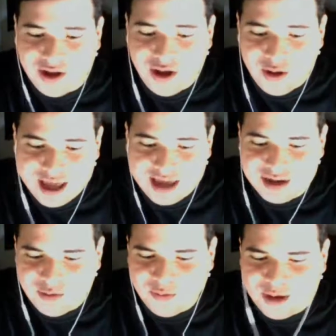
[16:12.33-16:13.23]
hey, you know
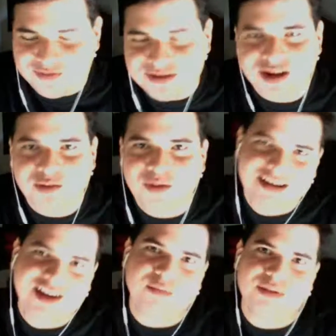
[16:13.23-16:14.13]
what we haven't done a while?
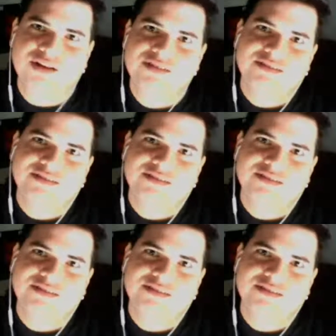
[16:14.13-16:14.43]
Care Bears.